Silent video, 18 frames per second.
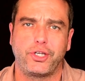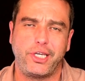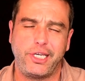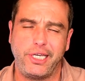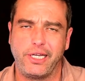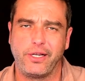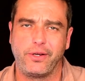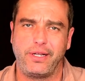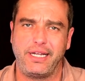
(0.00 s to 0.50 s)

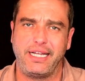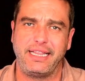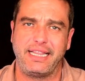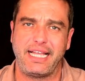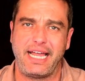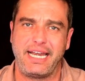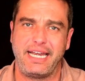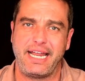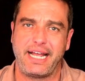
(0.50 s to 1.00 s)
here in
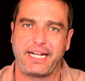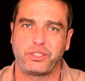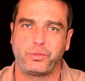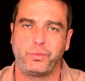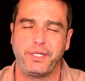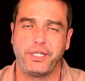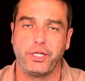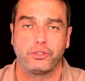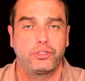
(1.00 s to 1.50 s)
that next
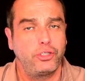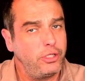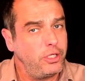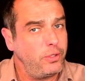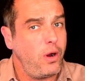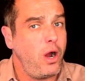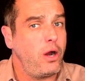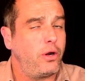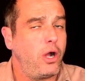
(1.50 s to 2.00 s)
window. So
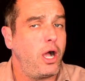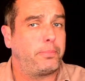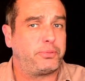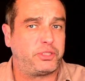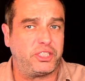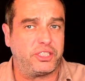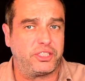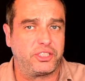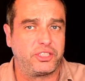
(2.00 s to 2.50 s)
there are
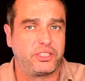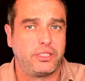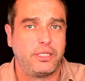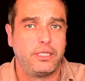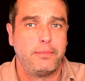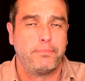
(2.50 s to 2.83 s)
options,